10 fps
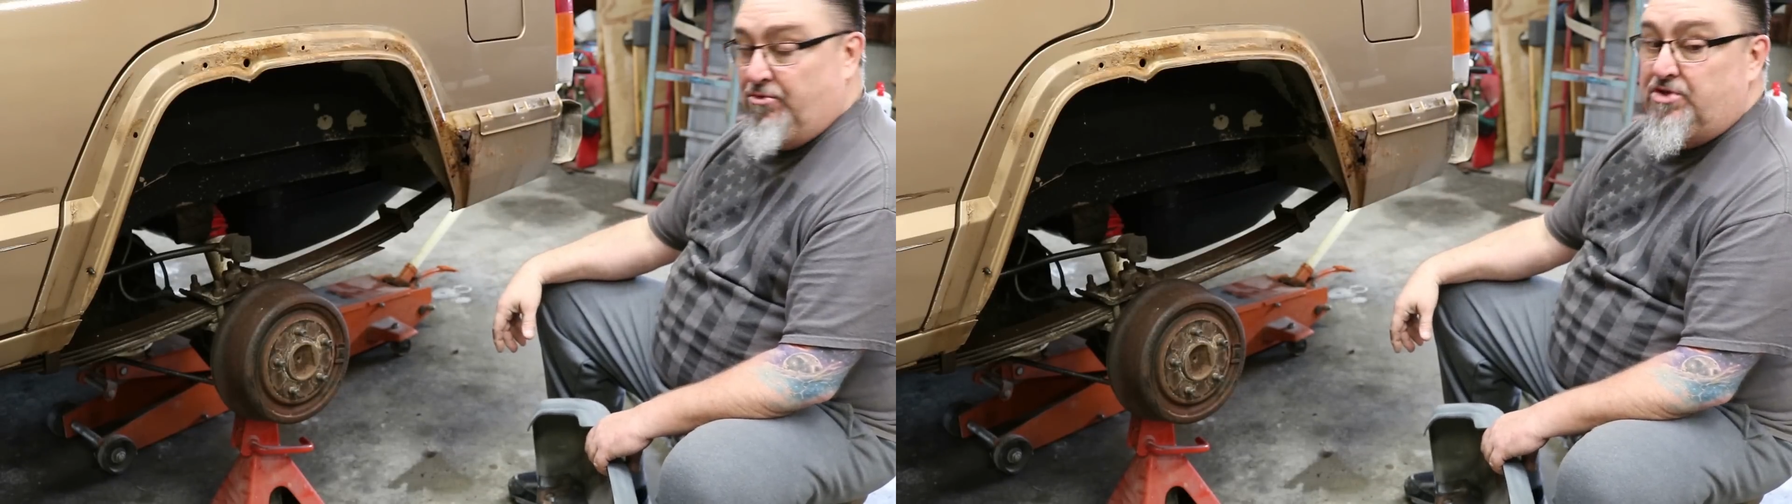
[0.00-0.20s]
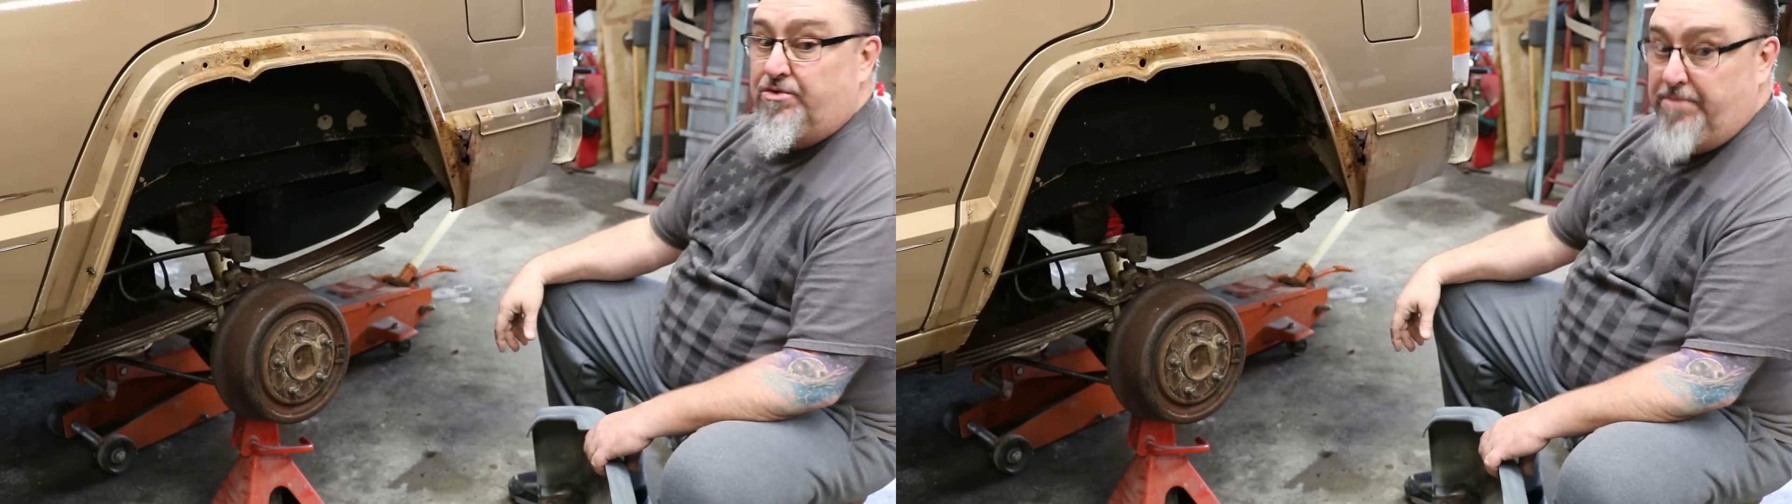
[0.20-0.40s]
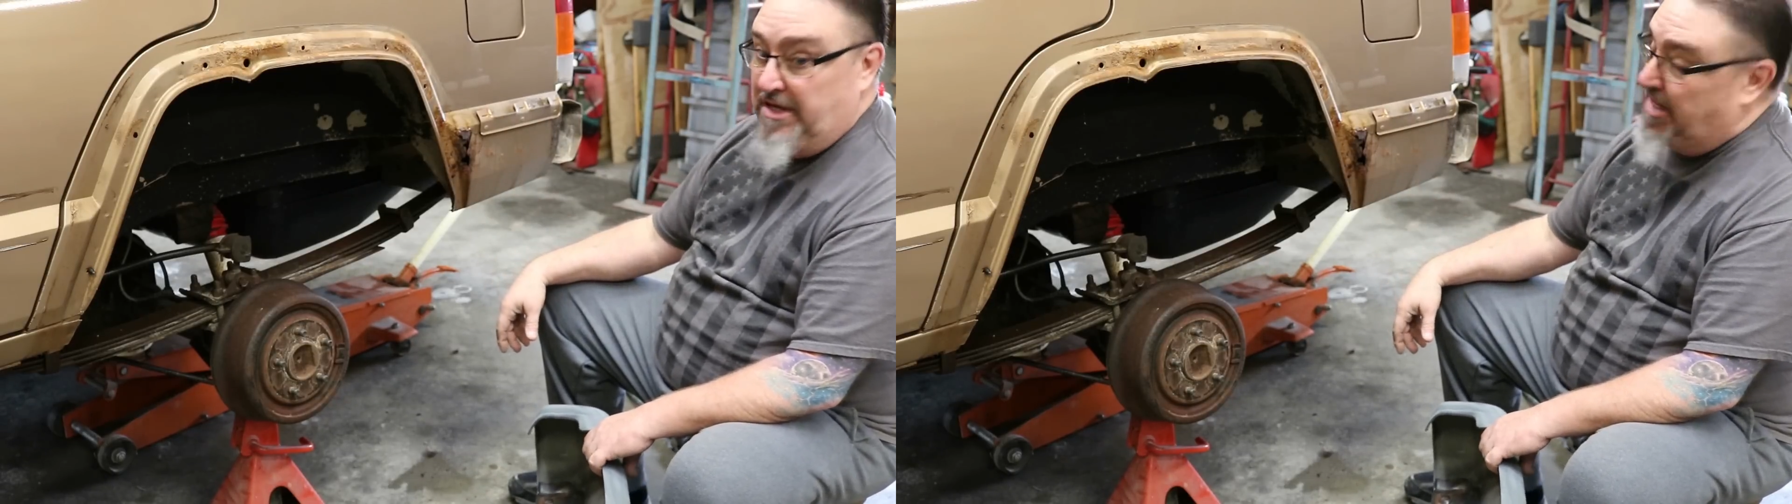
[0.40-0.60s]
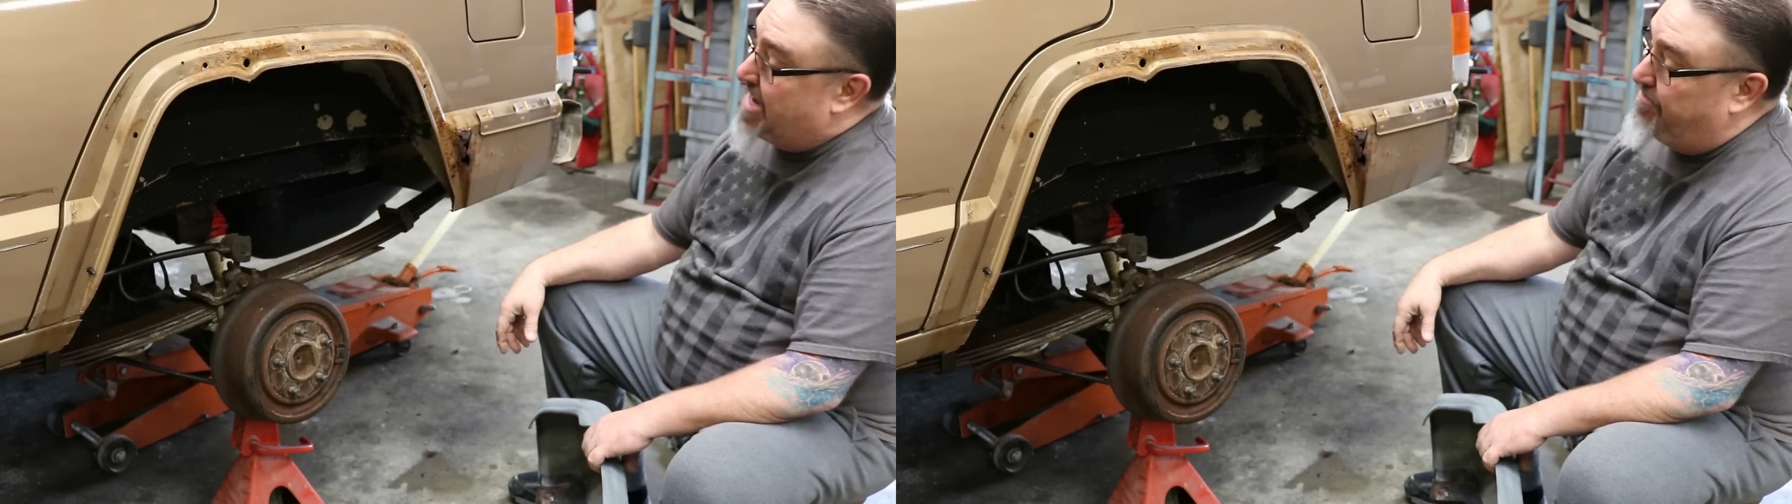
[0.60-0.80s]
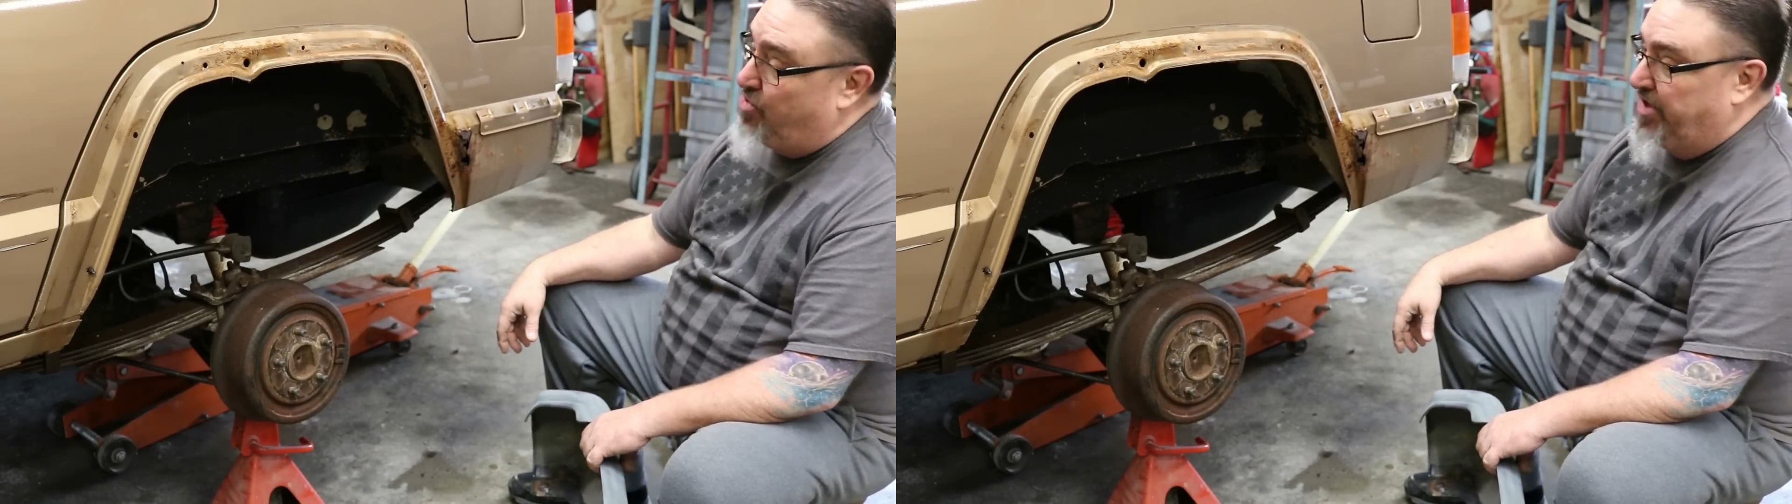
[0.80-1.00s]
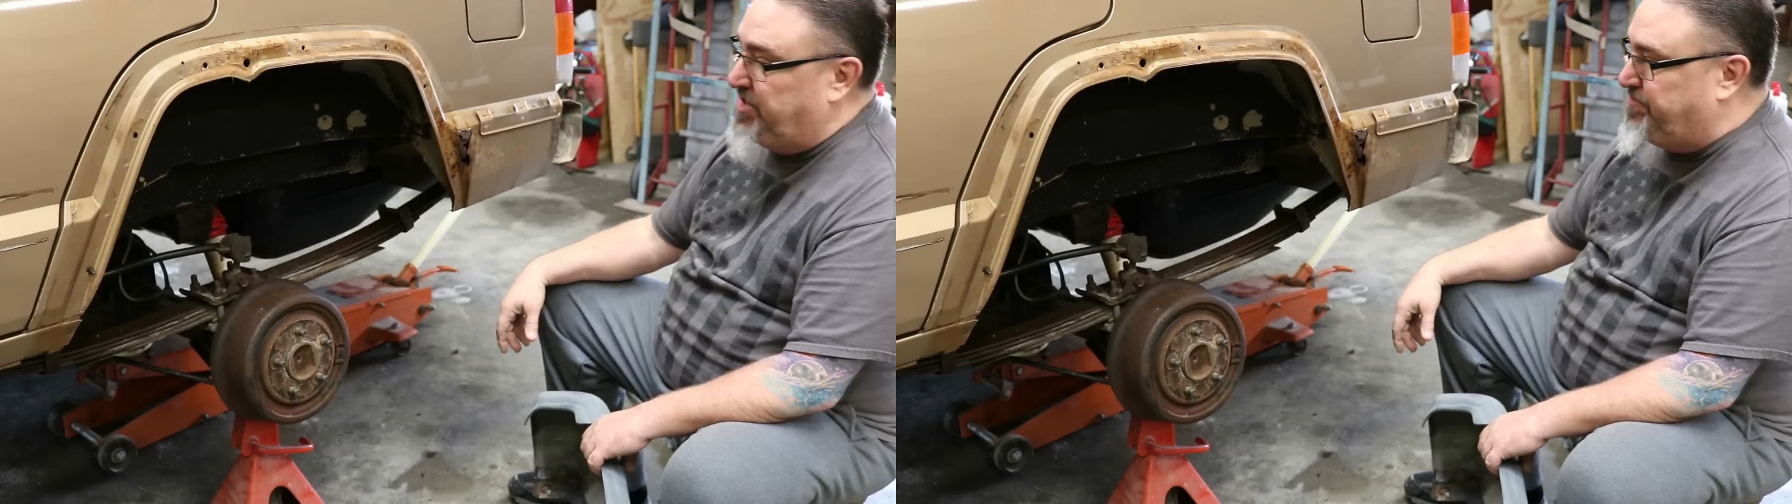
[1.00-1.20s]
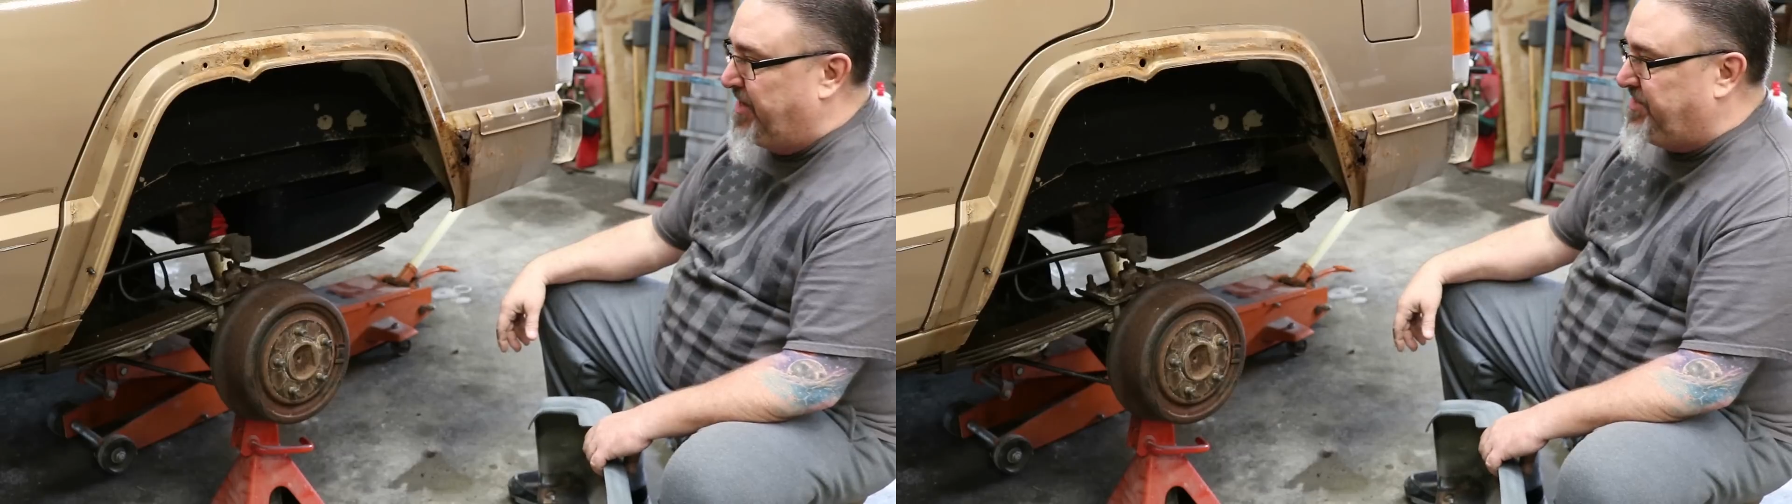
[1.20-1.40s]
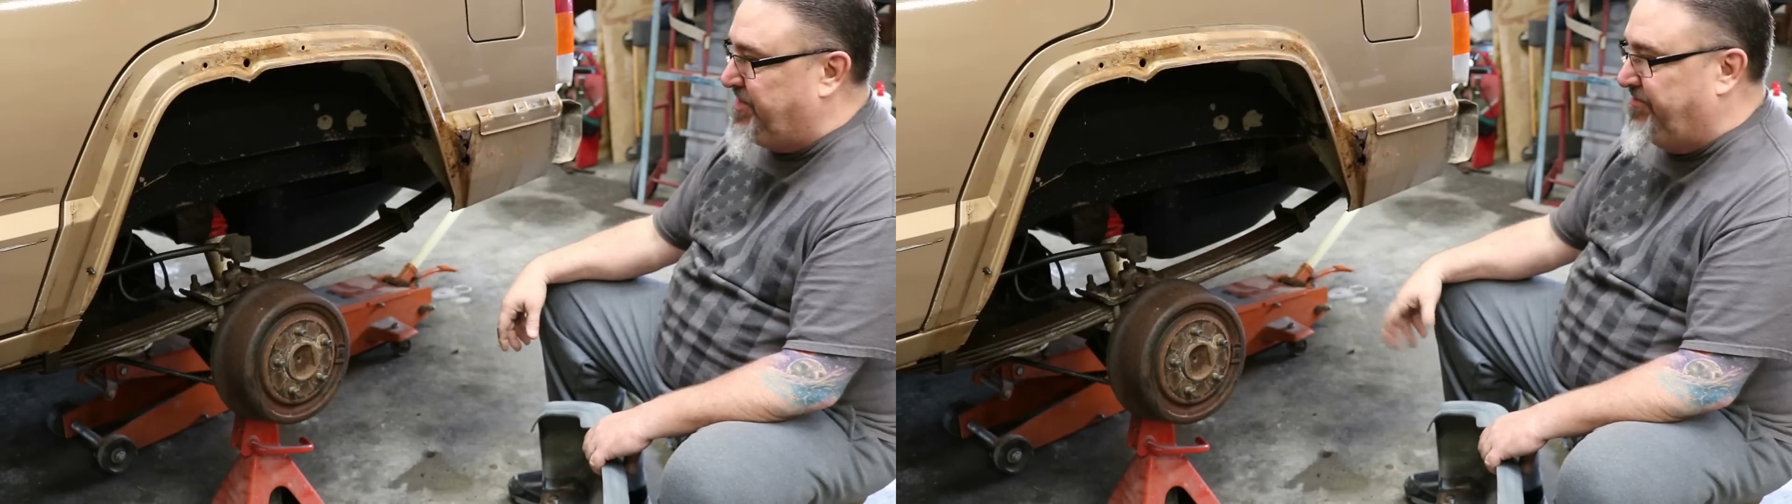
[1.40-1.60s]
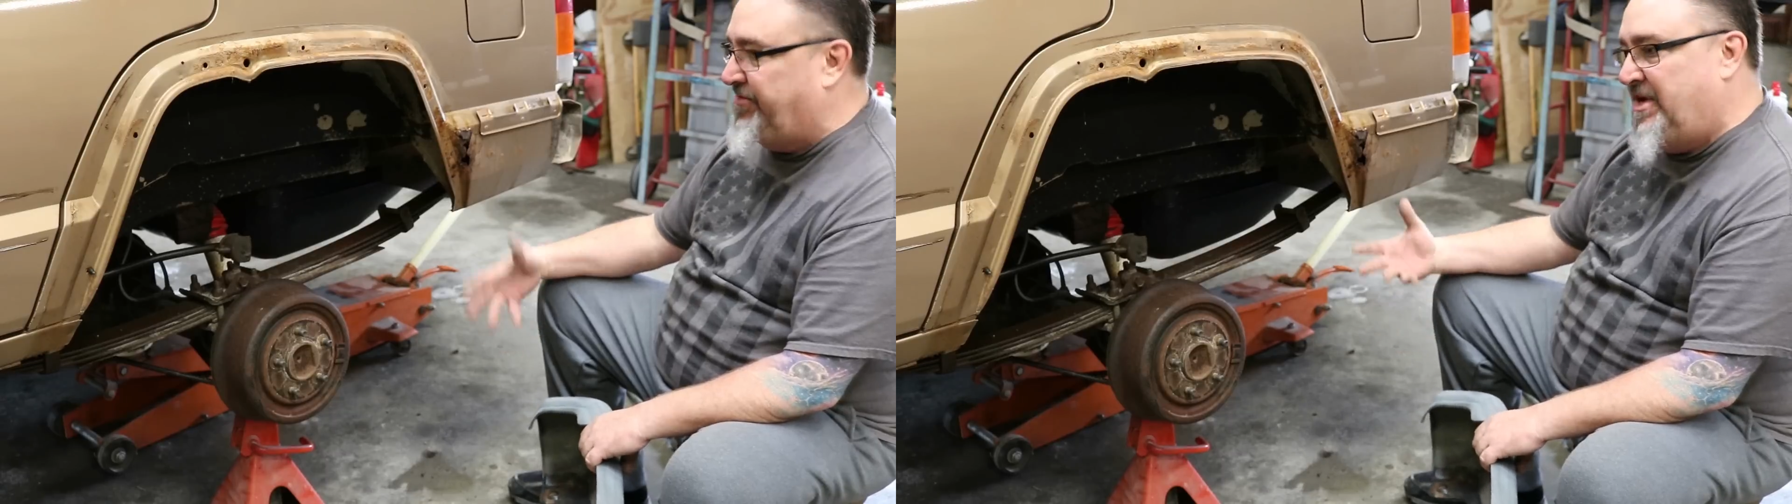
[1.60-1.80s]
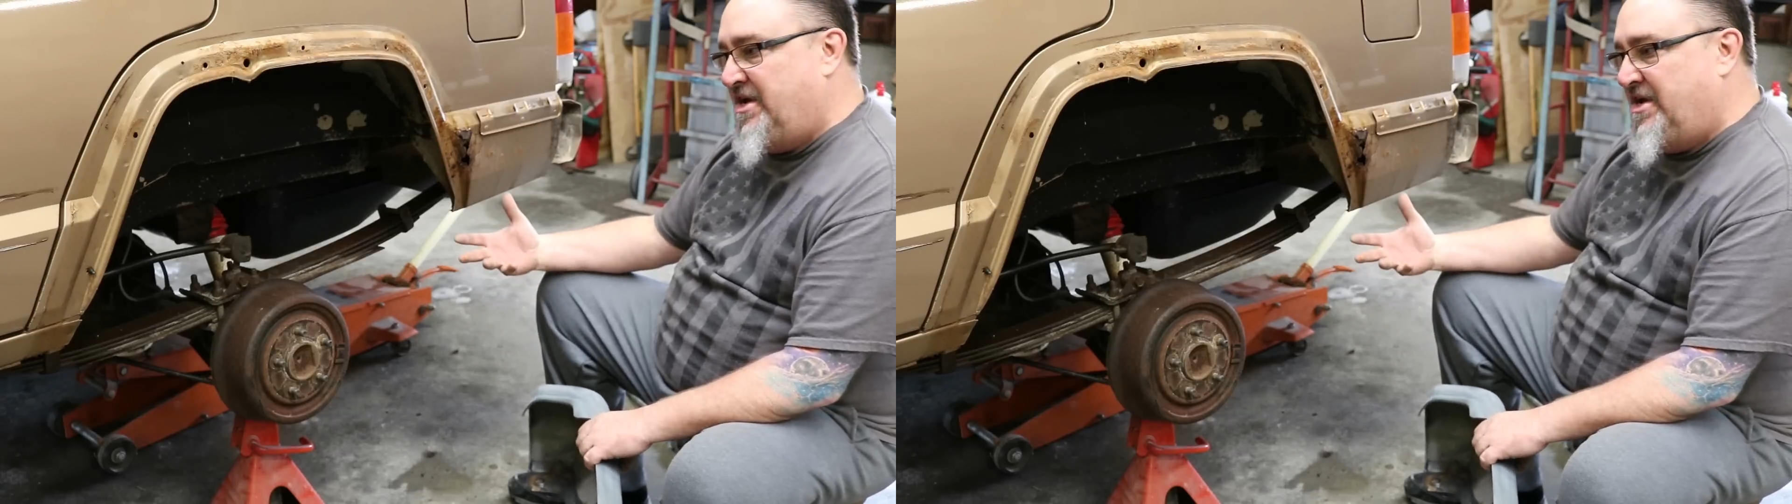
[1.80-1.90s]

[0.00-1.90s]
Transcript: which would be a lot more expensive.